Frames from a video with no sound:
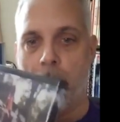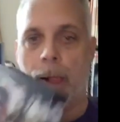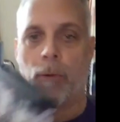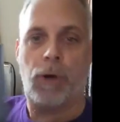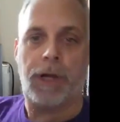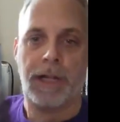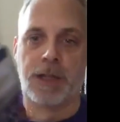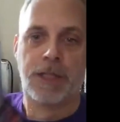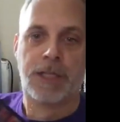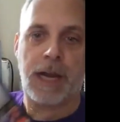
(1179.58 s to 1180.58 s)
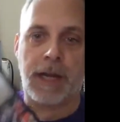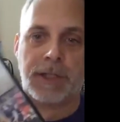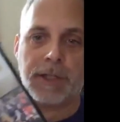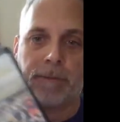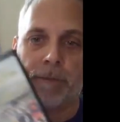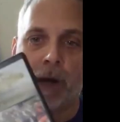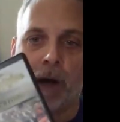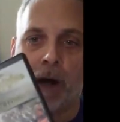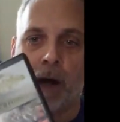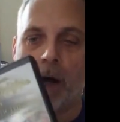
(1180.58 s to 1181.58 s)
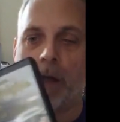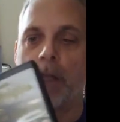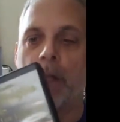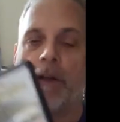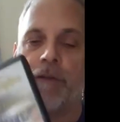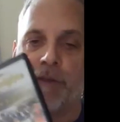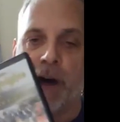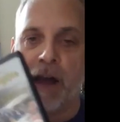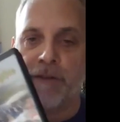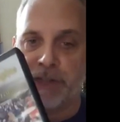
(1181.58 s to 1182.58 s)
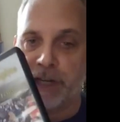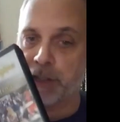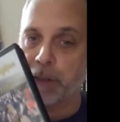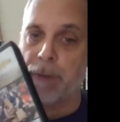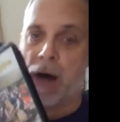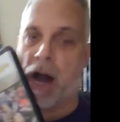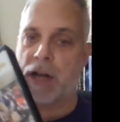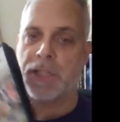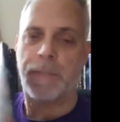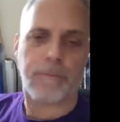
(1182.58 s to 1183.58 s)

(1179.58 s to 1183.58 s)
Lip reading: will get this handsome 5-disc box.